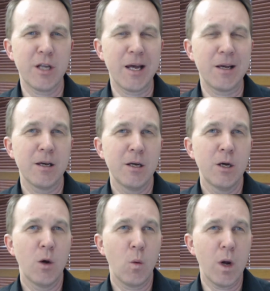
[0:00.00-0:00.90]
like,
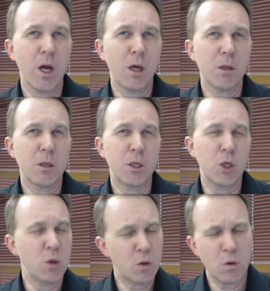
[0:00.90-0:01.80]
well,
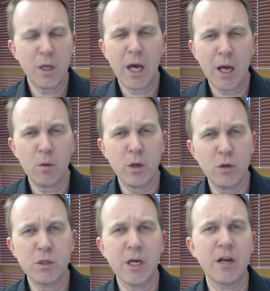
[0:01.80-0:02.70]
you knew that when
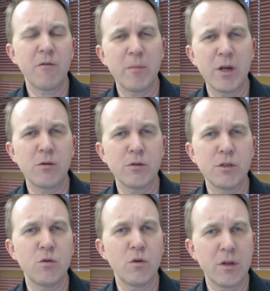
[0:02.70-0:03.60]
you signed up for medical
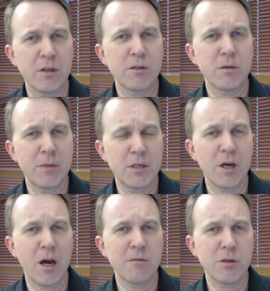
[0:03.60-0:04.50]
school that this can be
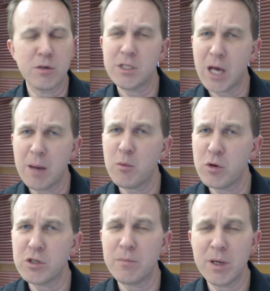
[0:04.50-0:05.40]
tough, so it's time to
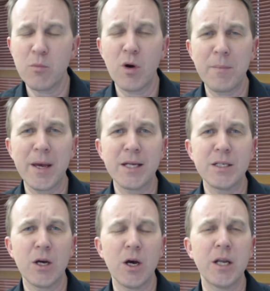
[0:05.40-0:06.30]
put your big boy
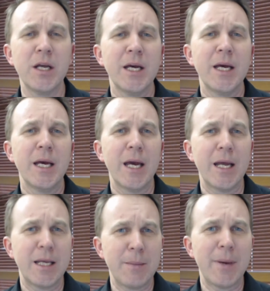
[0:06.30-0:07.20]
pants on
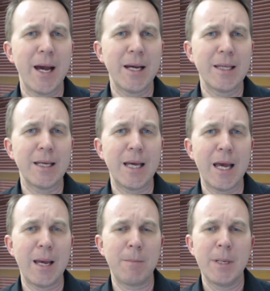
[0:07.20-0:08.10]
and get back in the
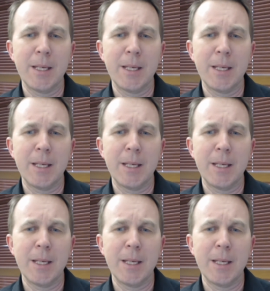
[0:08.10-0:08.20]
game.